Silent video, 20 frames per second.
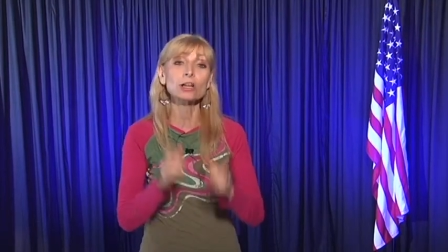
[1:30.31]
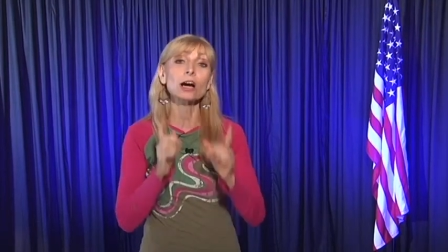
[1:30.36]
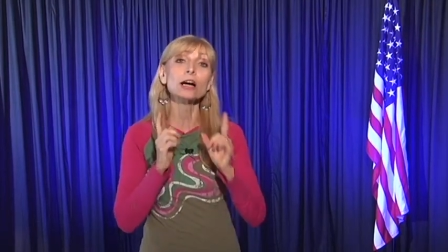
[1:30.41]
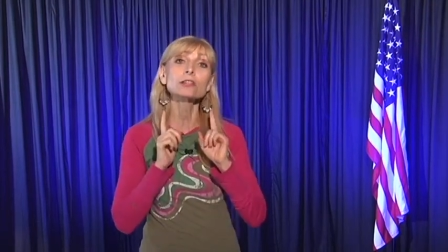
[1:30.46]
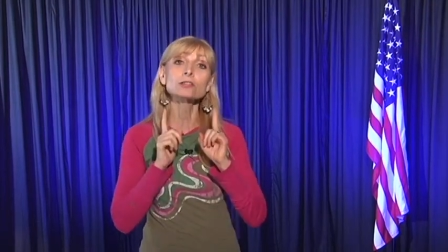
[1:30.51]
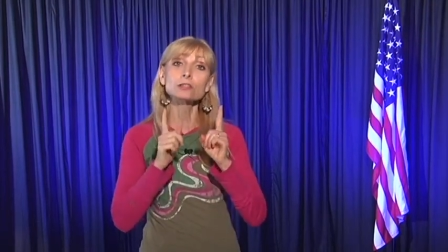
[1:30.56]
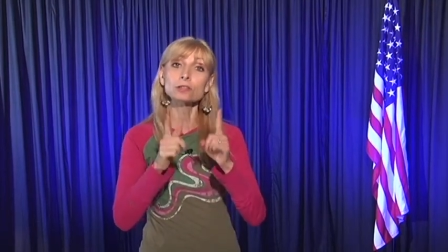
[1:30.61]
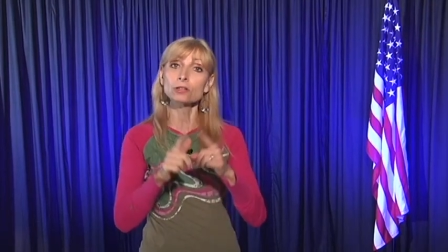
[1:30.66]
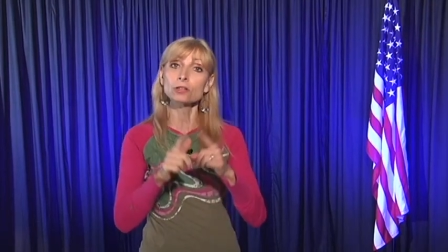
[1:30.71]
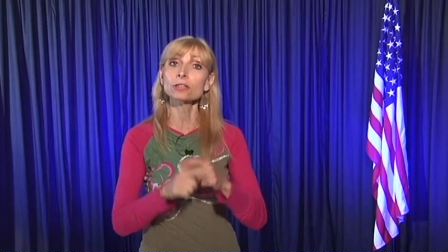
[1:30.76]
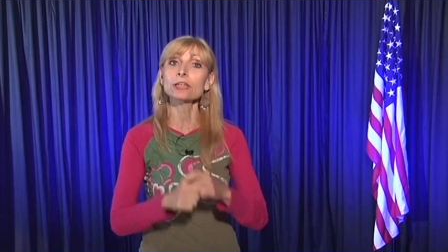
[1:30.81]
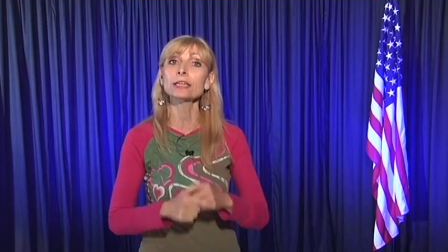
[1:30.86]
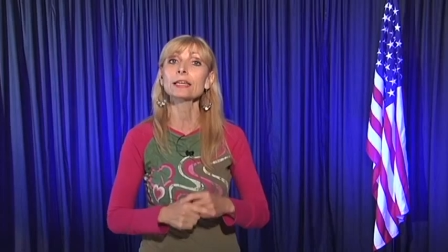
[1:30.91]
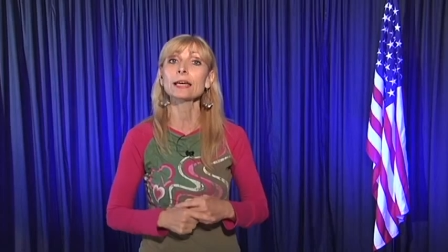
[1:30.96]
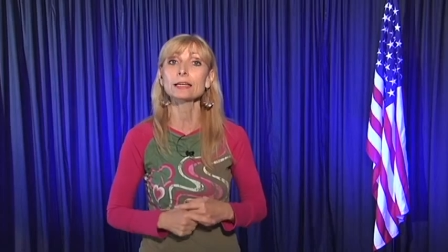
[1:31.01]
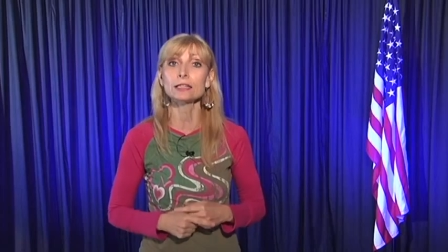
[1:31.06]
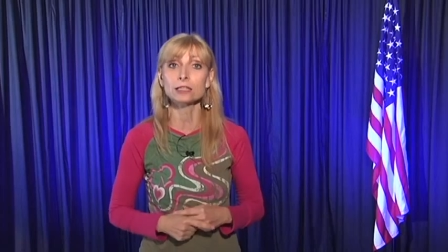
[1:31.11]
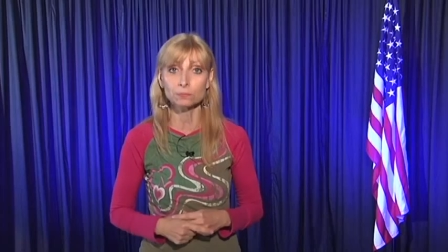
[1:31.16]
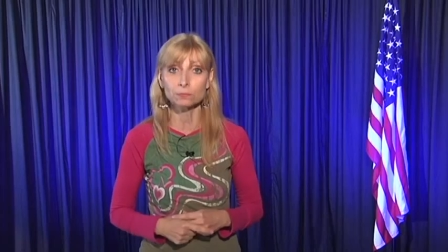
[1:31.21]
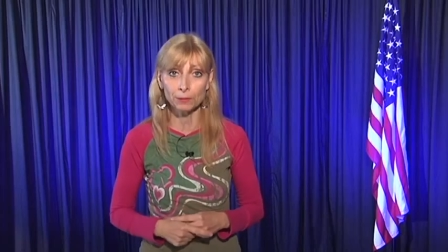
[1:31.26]
God's
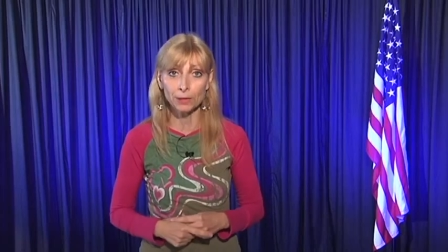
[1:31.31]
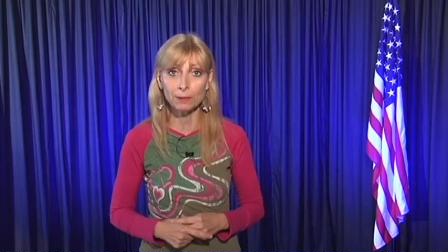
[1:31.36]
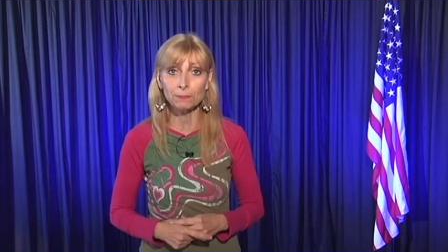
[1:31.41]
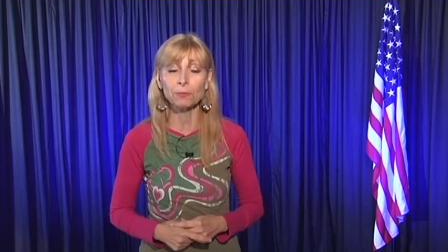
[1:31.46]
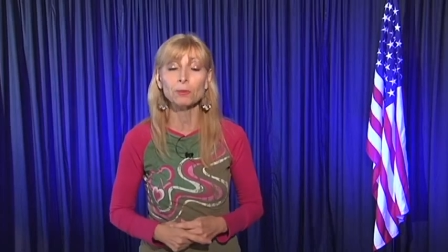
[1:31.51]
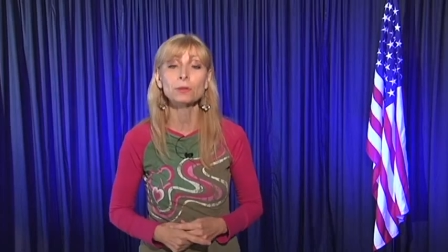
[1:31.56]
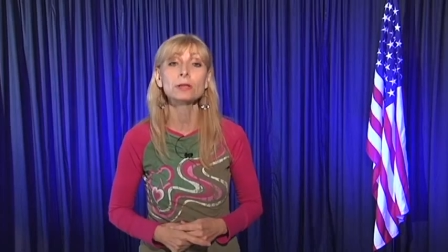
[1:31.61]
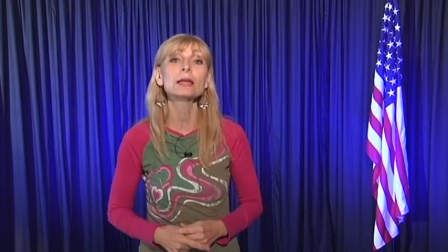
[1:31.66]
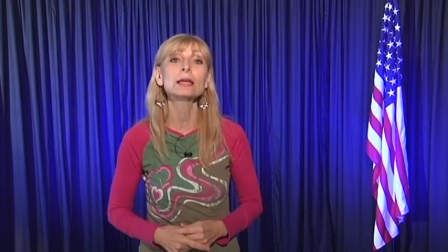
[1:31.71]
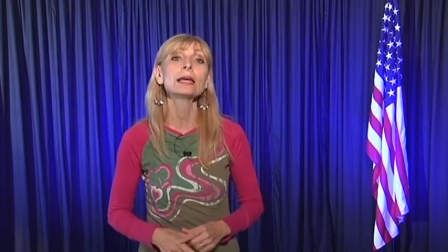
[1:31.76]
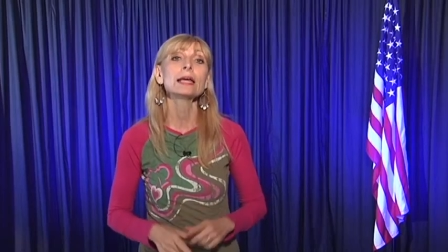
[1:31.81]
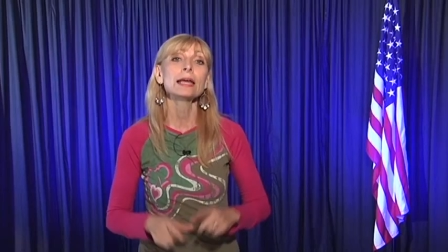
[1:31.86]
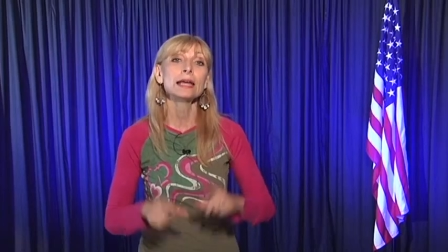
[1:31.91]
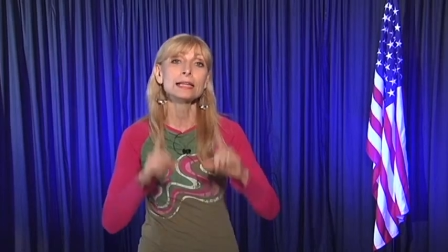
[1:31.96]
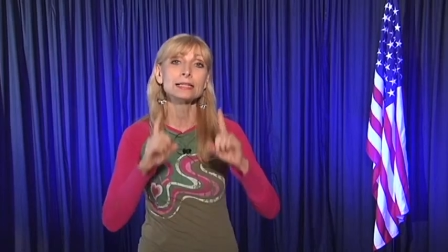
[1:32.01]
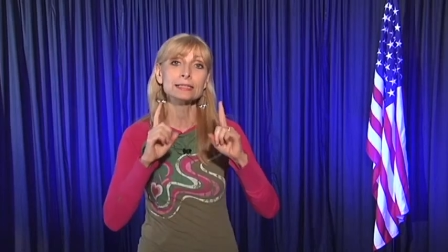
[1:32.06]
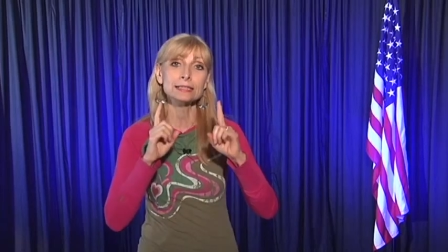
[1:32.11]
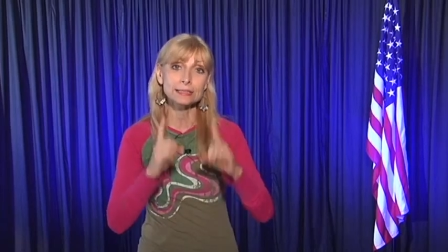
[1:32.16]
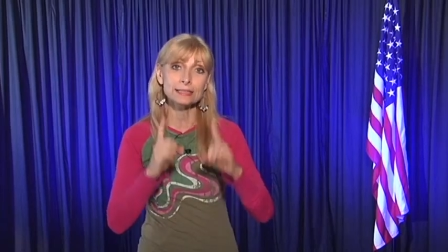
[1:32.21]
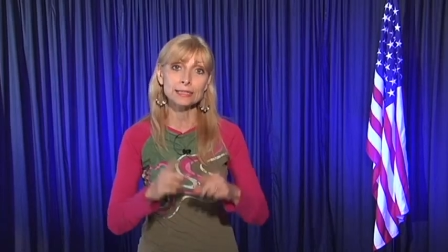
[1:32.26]
looking at his people
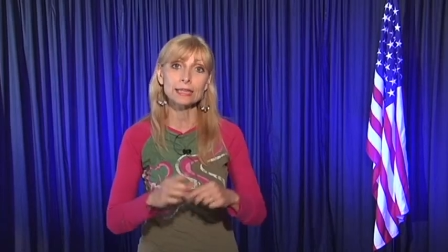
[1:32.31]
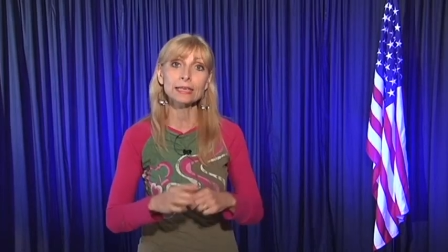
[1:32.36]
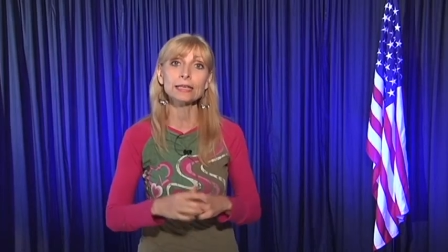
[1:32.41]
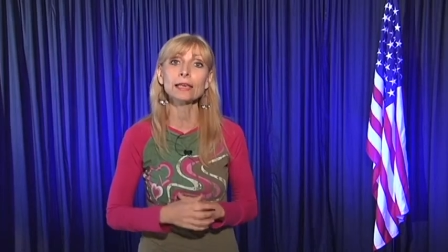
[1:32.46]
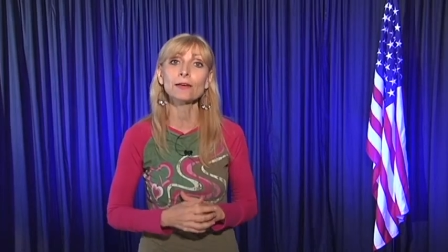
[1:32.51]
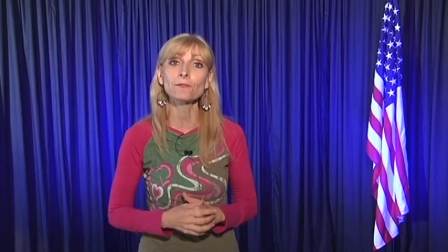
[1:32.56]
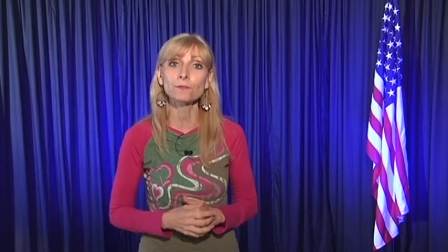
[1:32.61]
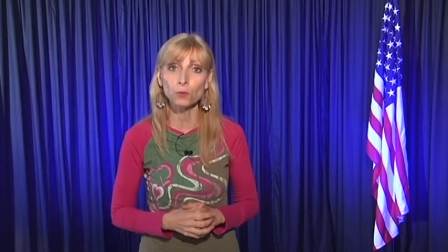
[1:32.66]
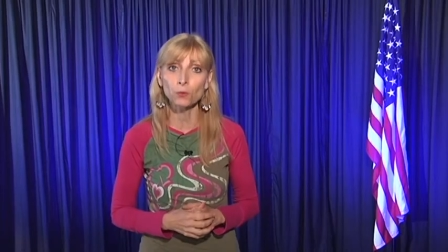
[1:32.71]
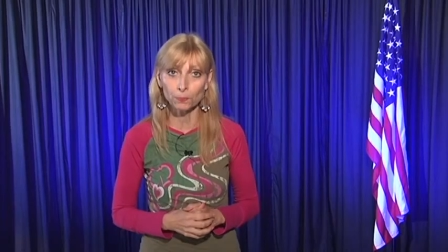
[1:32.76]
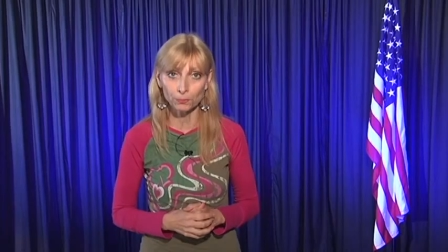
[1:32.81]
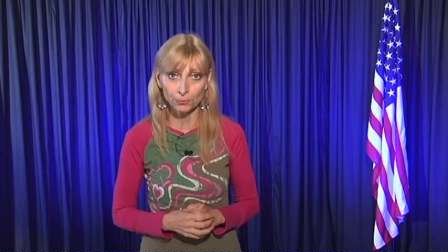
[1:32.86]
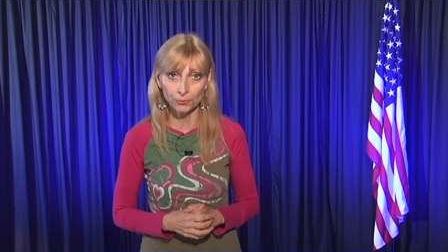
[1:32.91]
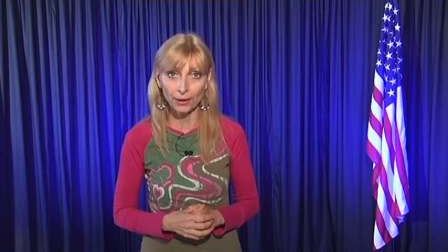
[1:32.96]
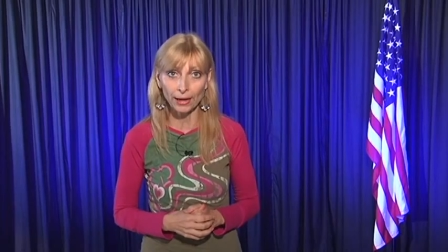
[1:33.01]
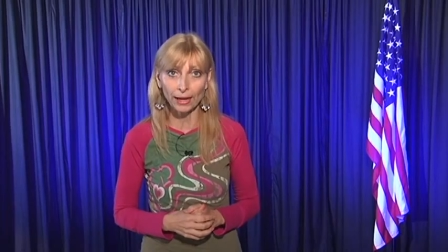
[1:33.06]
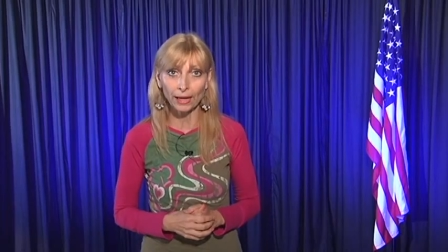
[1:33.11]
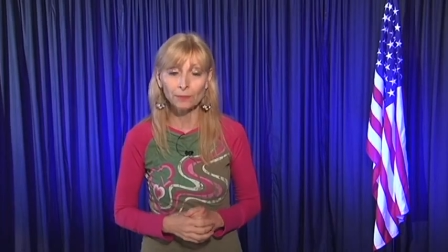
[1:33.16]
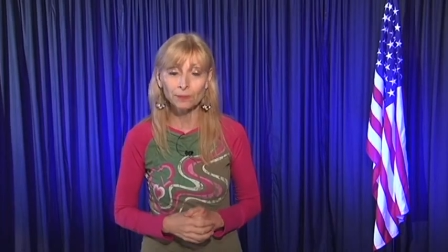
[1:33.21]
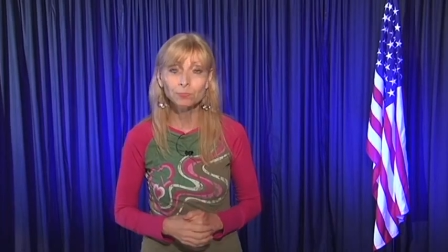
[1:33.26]
and he's seeing if we'll
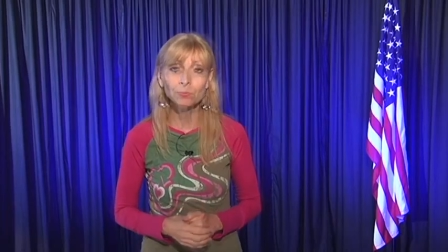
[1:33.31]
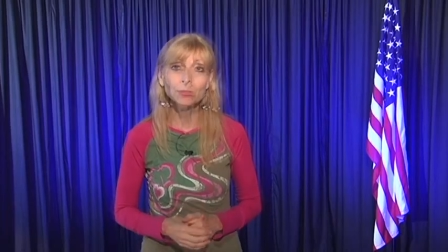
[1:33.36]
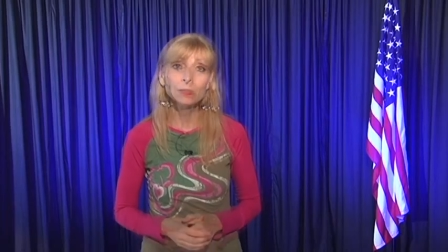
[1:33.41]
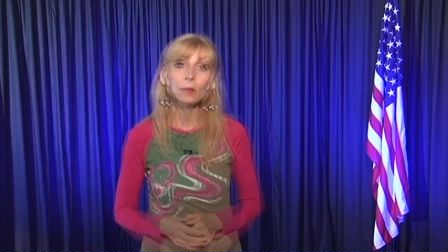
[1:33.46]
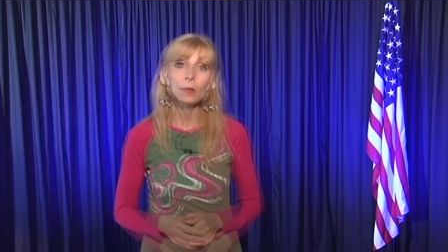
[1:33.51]
pray.